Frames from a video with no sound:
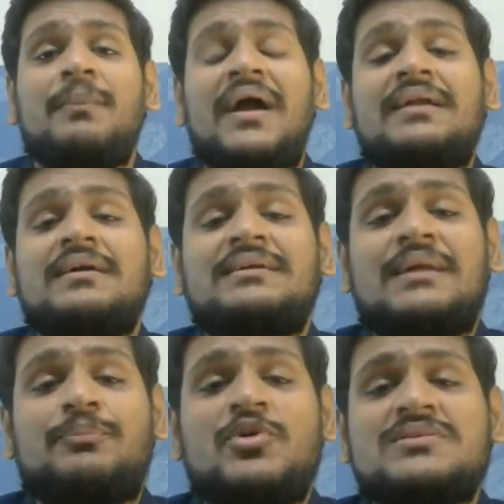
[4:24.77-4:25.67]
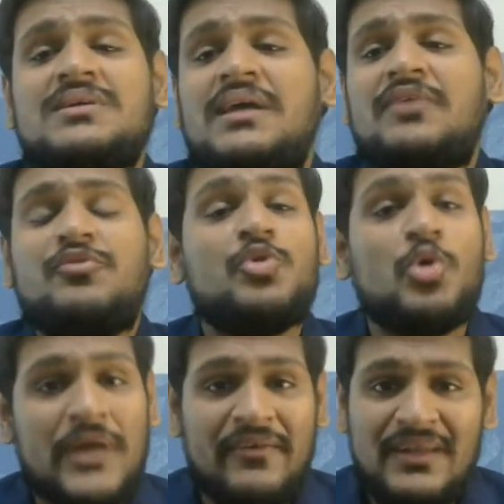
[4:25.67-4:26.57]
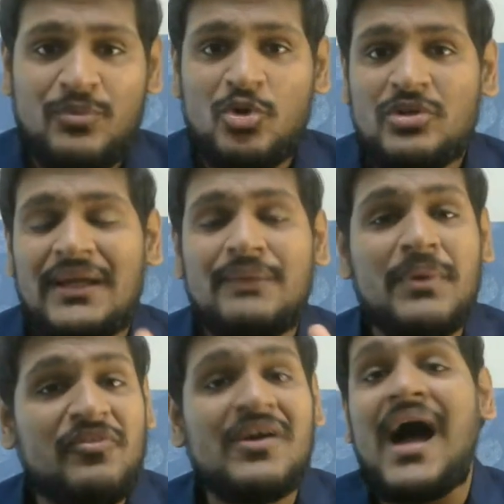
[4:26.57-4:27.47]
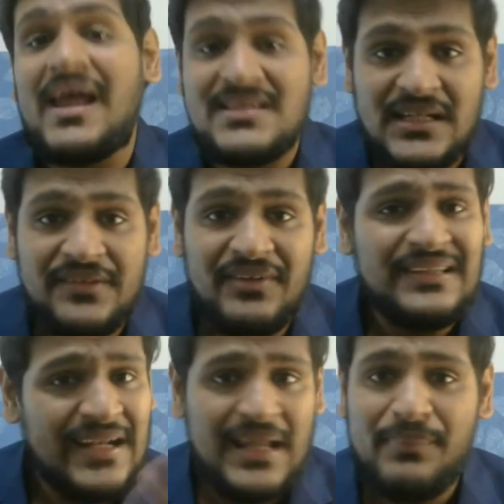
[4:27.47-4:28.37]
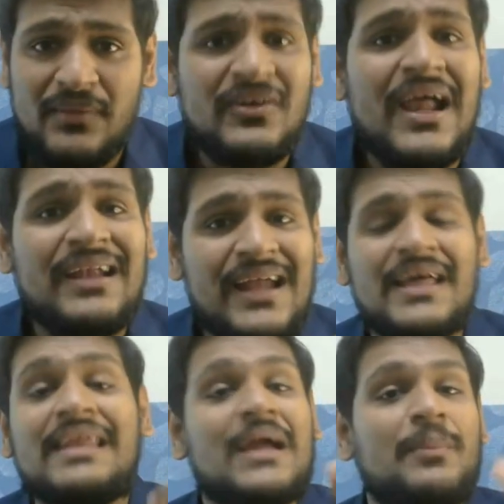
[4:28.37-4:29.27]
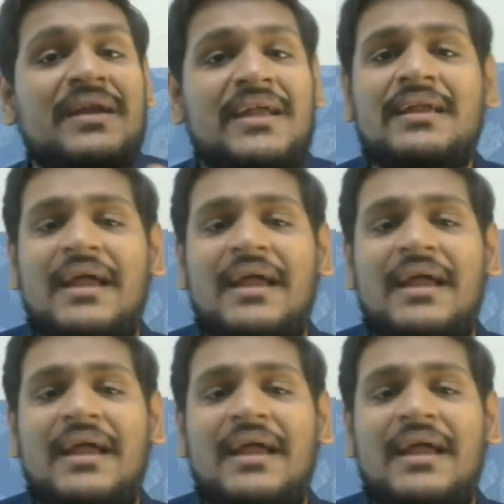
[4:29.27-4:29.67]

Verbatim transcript: but suppose if you don't have any book, then prefer RS Aggarwal. That I prefer, uh, that I recommend it.